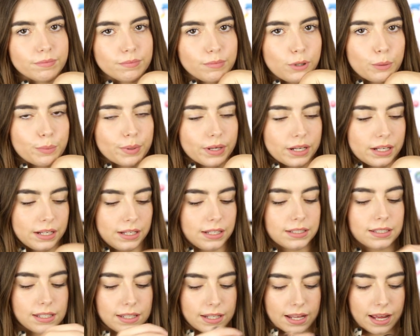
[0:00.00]
pop your
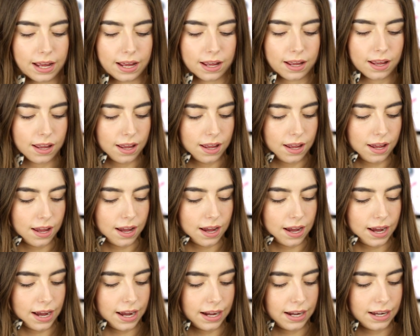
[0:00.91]
nails in there.
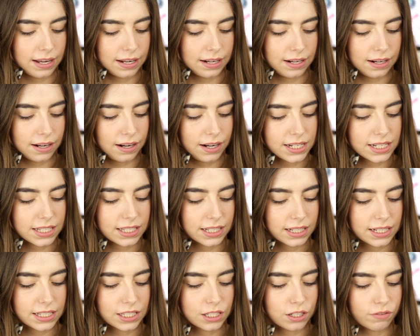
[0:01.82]
And I just
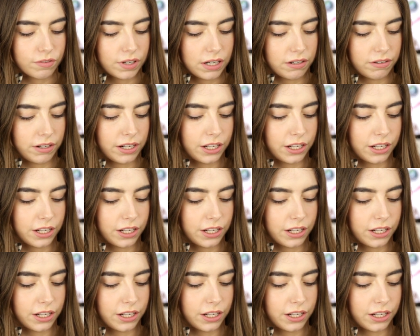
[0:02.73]
think these are a really,